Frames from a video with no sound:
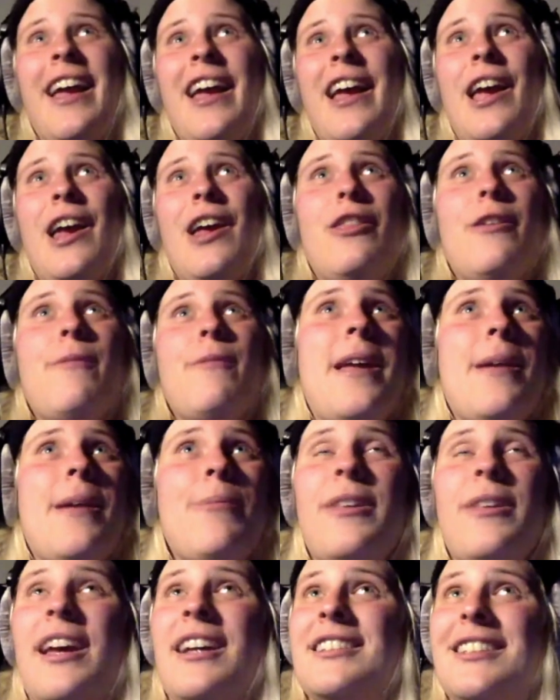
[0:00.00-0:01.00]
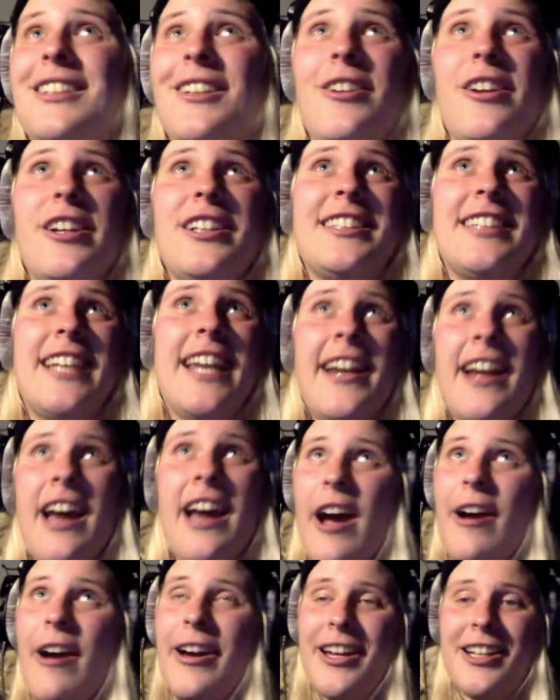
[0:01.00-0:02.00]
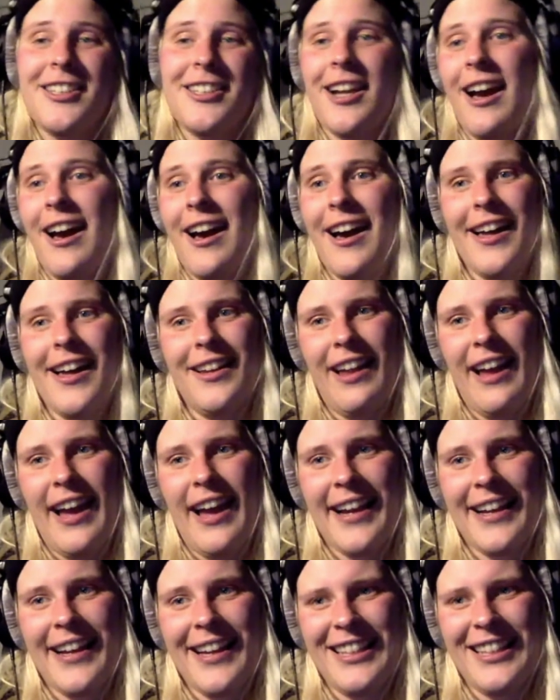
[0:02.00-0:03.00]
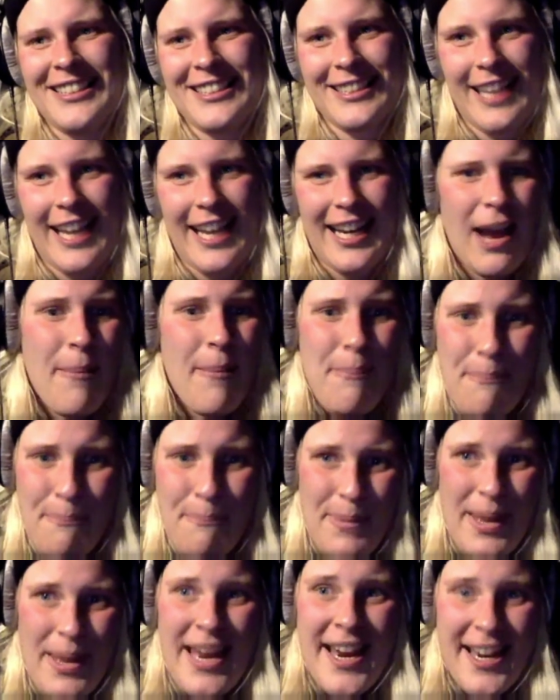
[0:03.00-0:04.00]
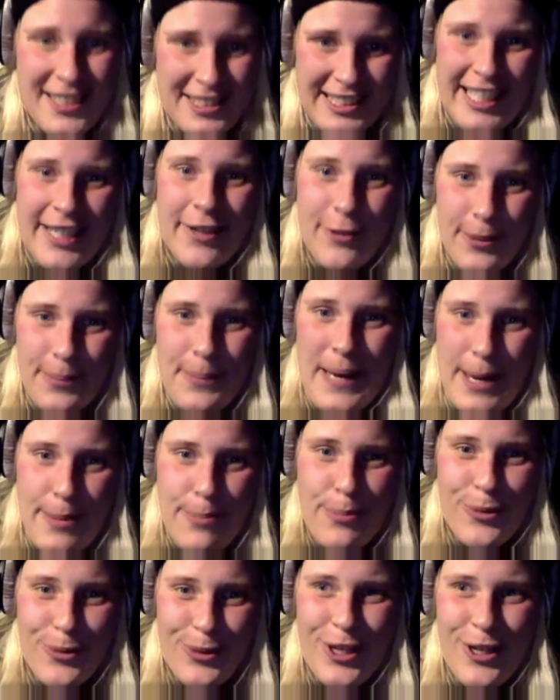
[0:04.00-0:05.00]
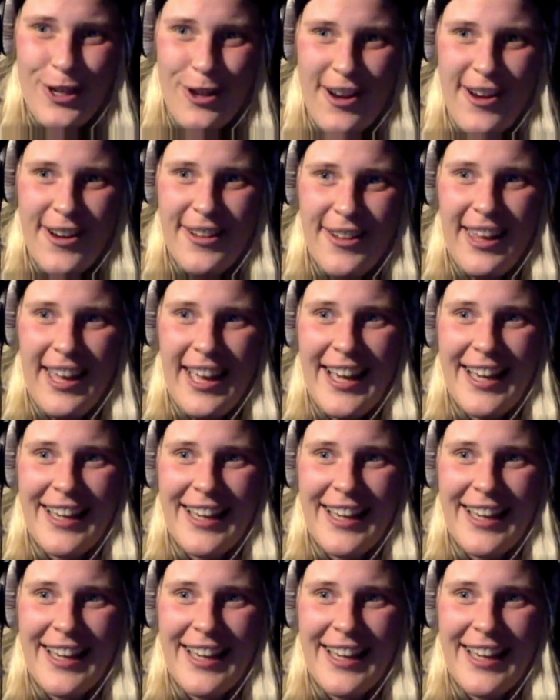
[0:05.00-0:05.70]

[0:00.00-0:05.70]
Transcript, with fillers: the people that's, you know, see an ARIA chart, like it's like a big deal to people, you know, like.